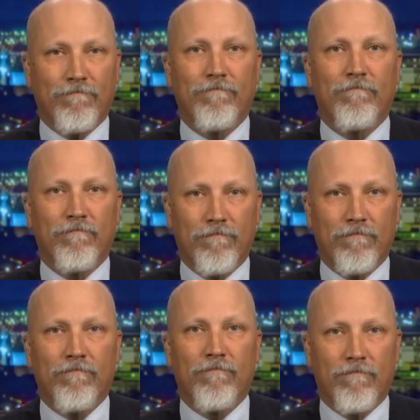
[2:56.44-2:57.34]

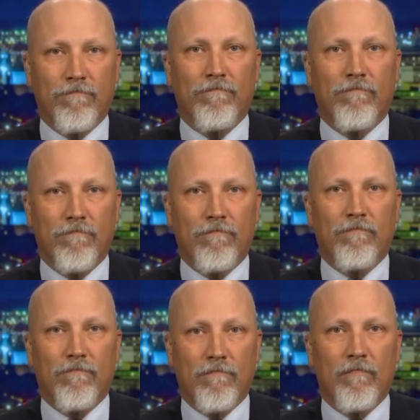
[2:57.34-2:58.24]

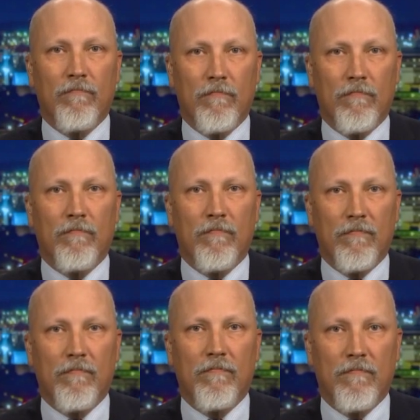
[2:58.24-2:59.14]

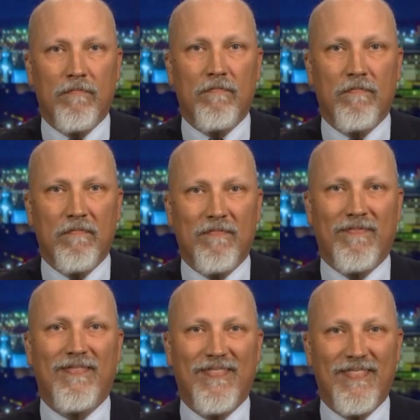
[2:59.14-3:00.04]

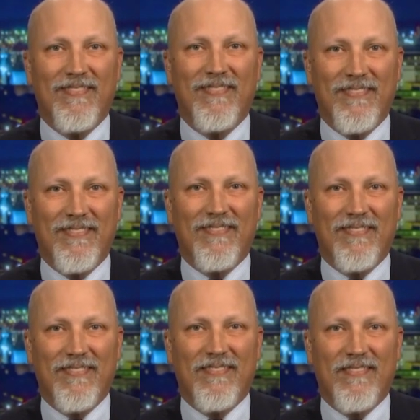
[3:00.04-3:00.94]

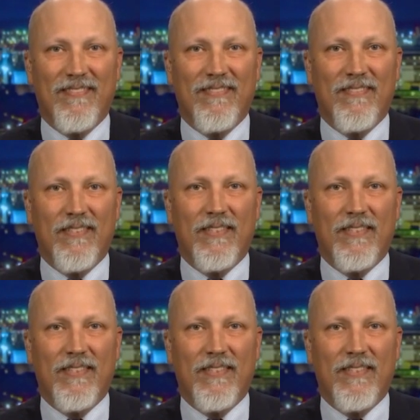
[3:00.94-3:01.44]
No words are spoken by the person on screen.